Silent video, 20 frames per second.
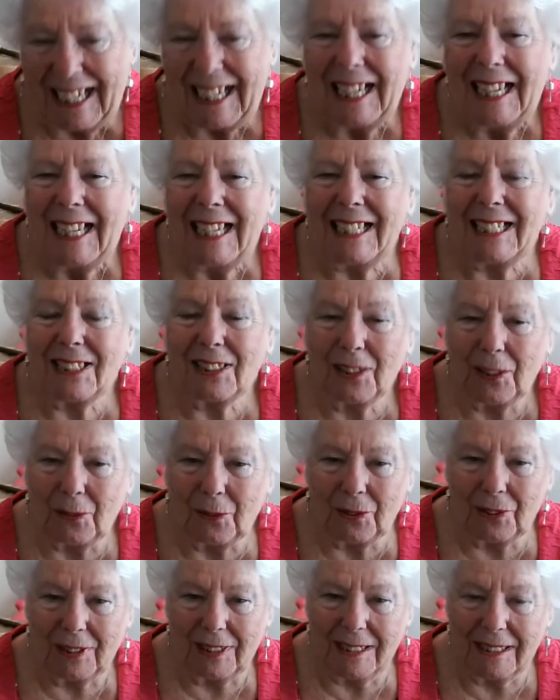It's
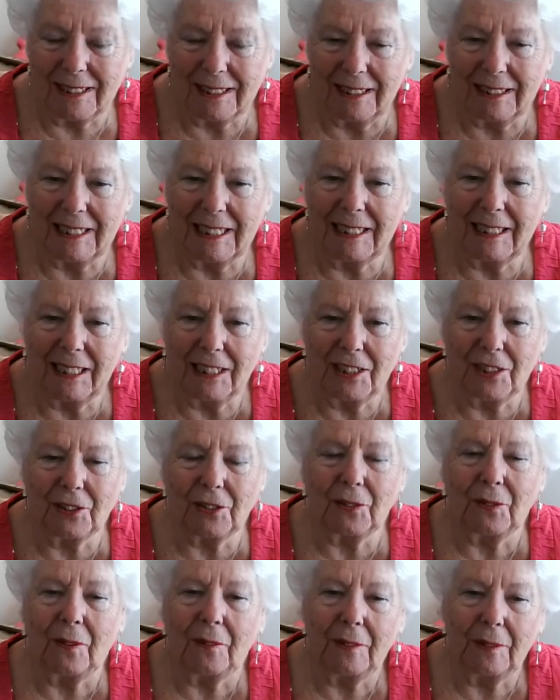solstice and the energies are
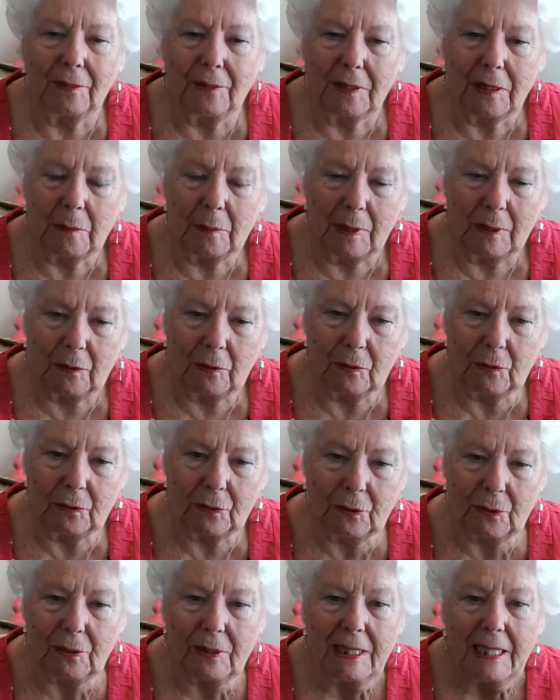very, very powerful.